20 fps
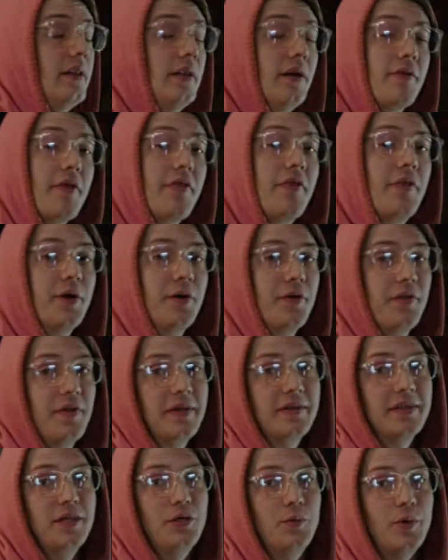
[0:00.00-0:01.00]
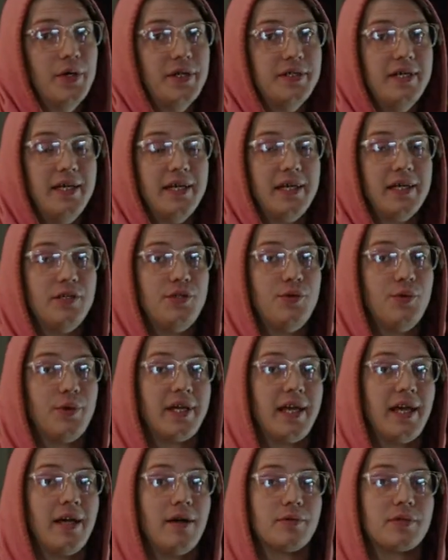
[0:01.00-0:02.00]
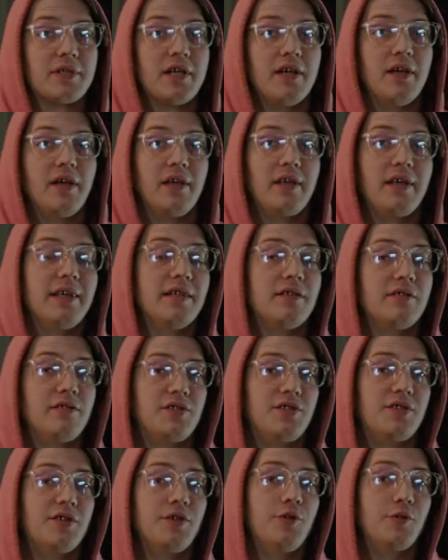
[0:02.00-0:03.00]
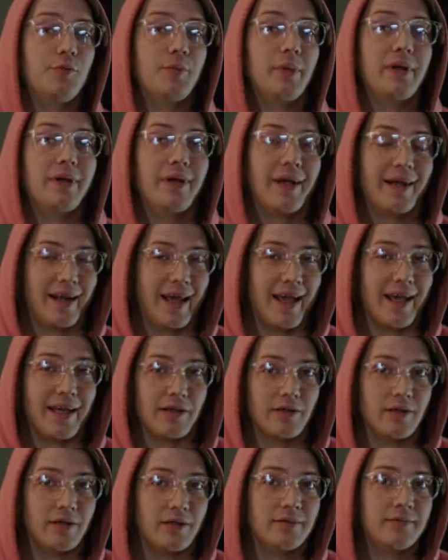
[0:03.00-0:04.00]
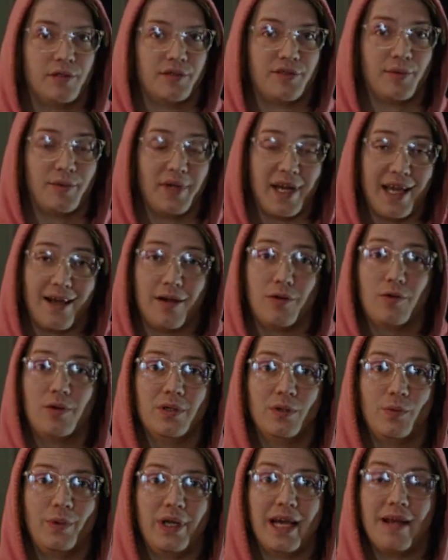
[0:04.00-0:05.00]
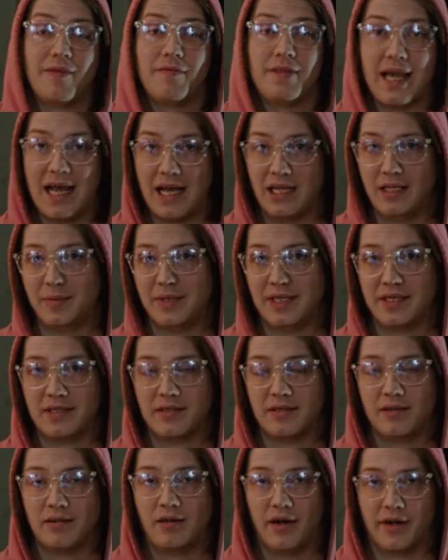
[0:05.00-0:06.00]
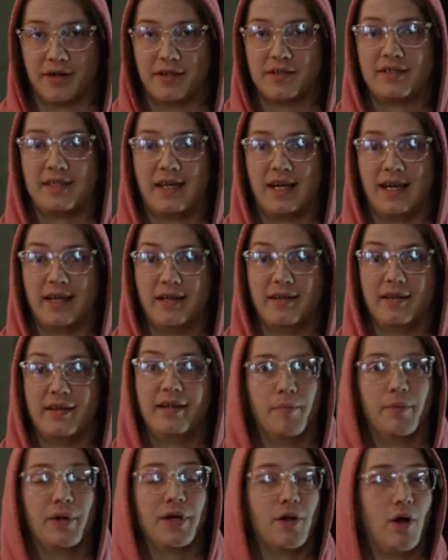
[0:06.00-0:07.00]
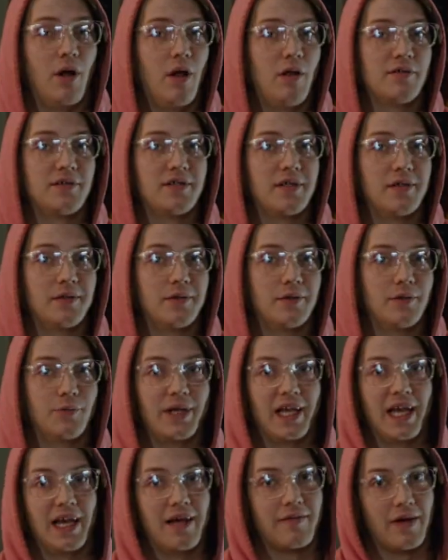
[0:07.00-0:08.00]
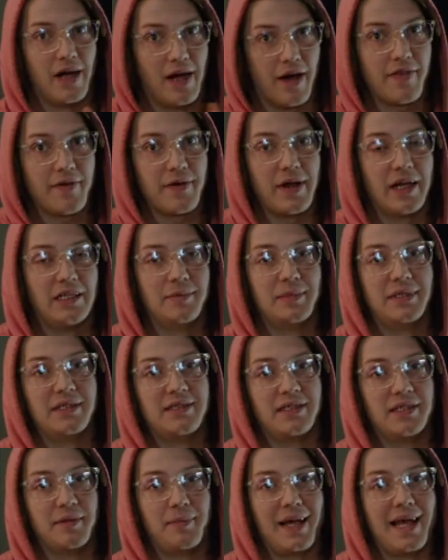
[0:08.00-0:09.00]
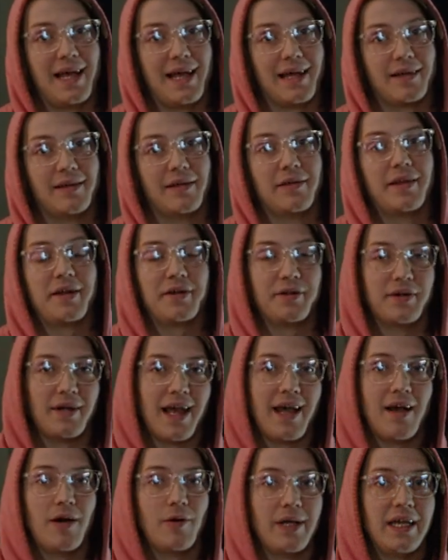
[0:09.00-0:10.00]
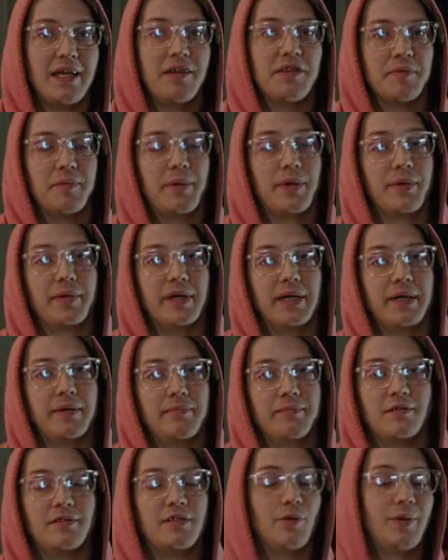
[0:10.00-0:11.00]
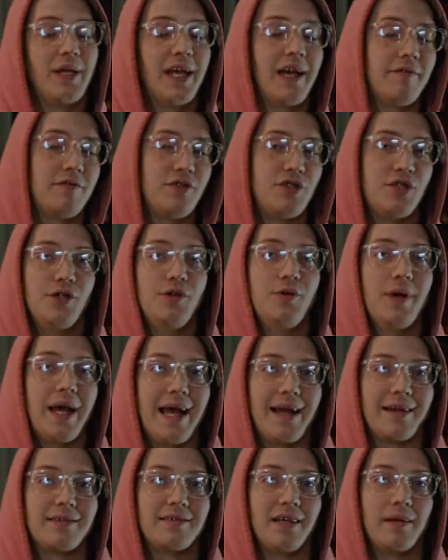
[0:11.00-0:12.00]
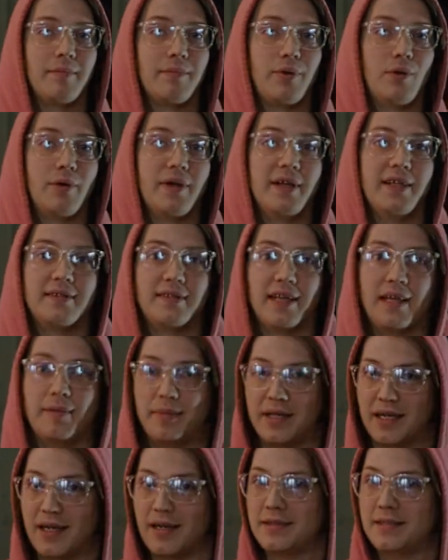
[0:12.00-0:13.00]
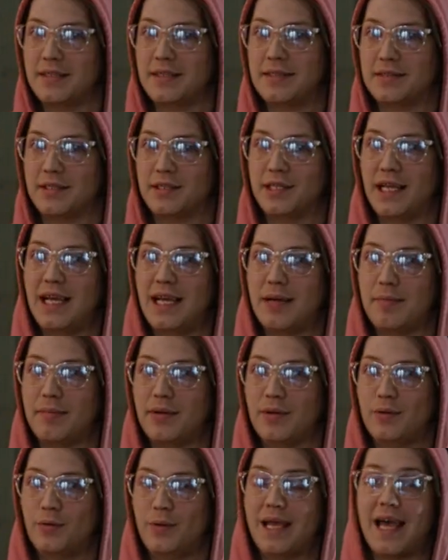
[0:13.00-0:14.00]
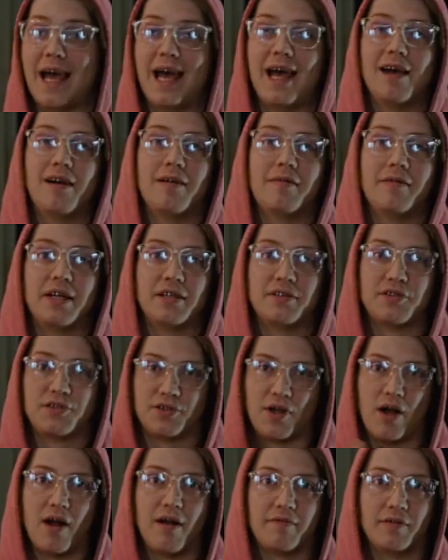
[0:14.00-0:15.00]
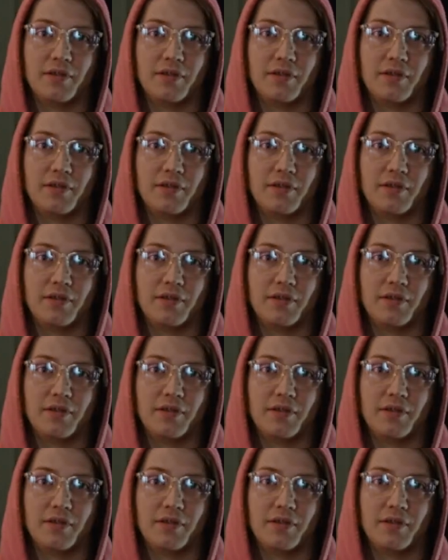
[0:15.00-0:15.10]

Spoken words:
Now the third thing that you want to take into account is zoom and angle. So now we have the element on our side, but also we have other elements on the back that are now in the bokeh. So we have two accent points, and because this is a lamp, we have a soft